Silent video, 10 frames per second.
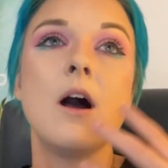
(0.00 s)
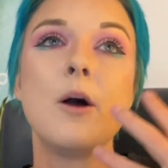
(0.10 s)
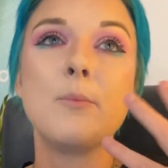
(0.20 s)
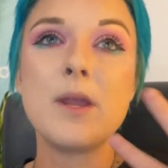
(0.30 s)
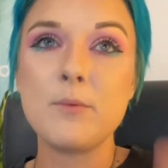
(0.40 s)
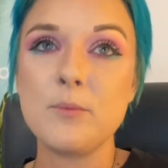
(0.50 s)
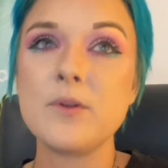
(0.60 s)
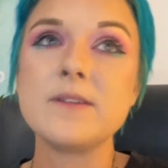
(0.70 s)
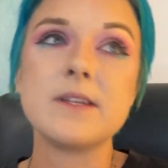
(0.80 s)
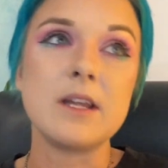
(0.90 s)
people
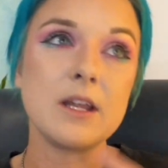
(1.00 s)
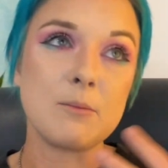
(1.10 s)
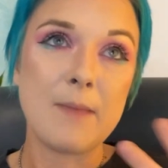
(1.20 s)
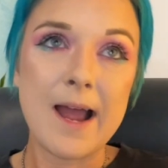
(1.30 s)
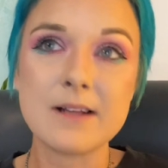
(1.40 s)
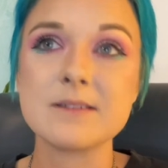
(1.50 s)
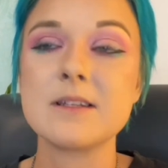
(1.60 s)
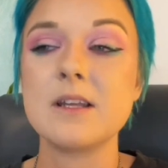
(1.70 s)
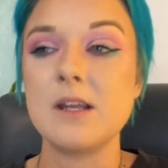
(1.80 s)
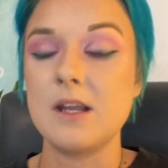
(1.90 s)
pleasing and
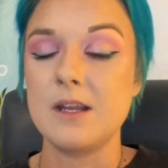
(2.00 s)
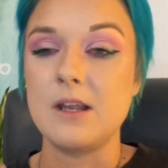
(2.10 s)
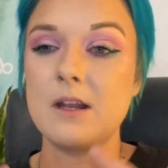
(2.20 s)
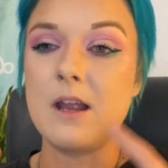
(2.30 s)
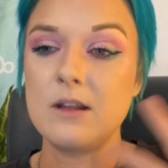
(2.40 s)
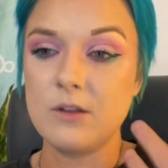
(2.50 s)
masking and